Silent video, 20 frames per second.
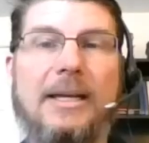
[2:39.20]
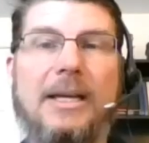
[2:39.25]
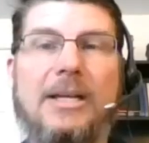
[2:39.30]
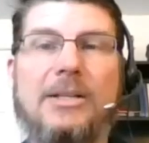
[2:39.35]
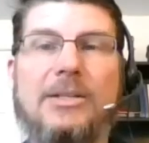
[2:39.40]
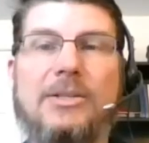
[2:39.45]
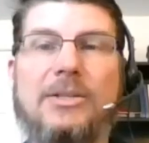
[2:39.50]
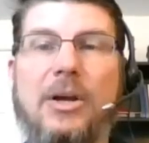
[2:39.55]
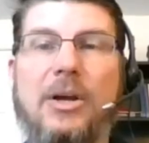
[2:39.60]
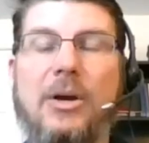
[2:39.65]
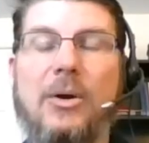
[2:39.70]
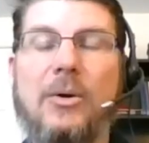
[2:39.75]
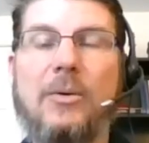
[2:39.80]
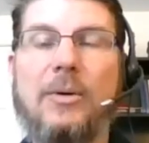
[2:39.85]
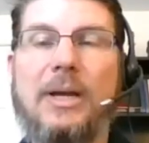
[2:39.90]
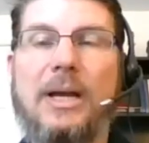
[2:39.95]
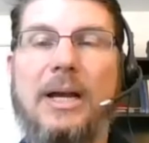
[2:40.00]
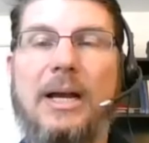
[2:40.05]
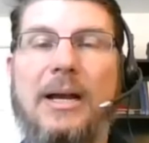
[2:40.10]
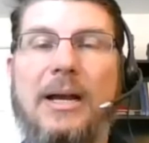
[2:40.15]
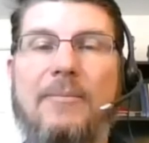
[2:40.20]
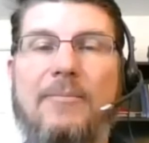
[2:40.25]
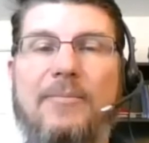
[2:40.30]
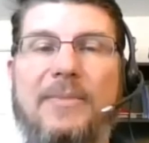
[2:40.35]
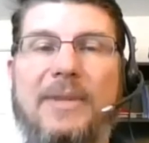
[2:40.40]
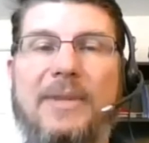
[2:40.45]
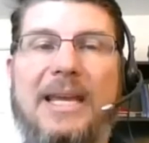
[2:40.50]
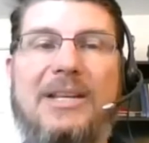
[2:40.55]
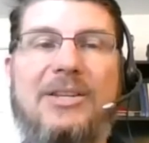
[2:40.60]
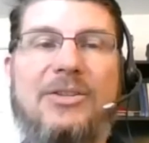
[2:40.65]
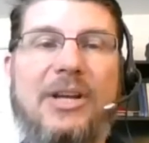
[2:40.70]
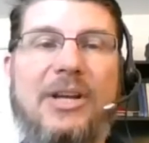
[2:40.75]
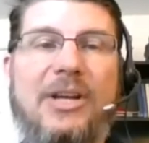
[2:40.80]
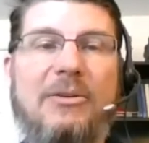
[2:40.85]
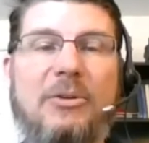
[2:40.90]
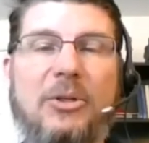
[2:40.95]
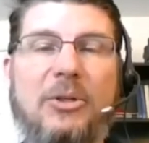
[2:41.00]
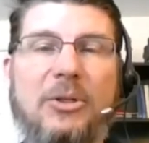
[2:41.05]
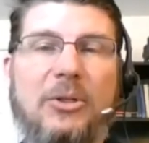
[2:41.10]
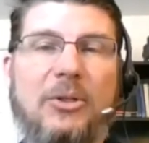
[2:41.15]
so in
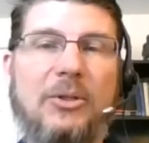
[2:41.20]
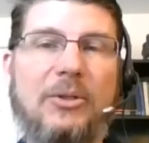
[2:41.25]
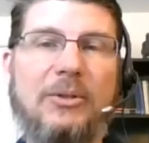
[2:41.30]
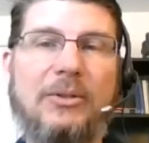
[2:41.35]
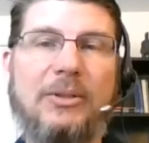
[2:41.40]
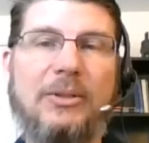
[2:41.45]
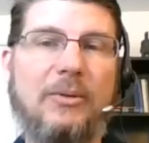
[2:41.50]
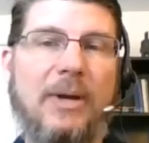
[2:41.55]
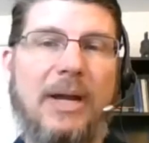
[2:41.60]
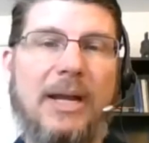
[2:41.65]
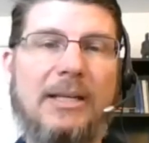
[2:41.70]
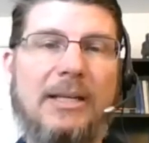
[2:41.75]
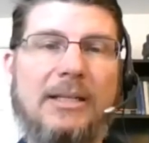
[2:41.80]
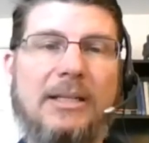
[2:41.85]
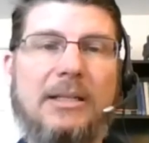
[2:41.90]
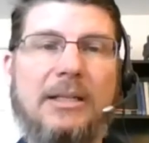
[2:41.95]
general, you're right,